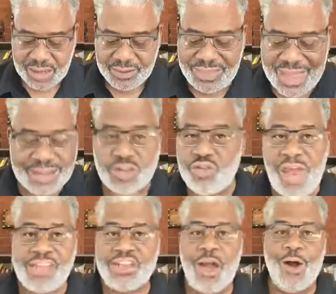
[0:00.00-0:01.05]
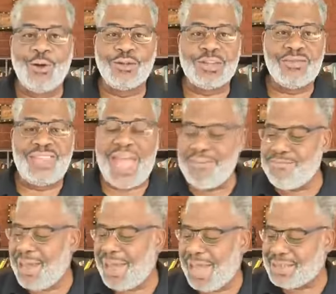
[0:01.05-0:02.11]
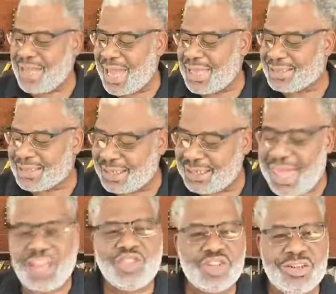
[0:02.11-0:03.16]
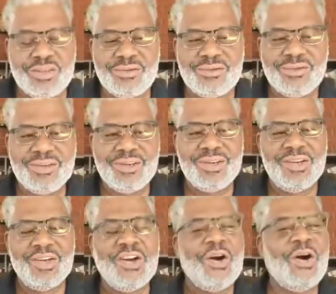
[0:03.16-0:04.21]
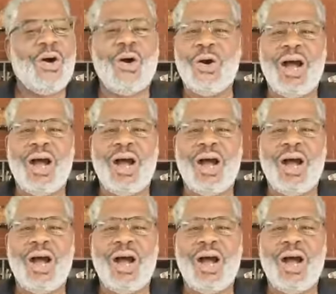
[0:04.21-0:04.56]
That's who they chose. They made a selection. Oh,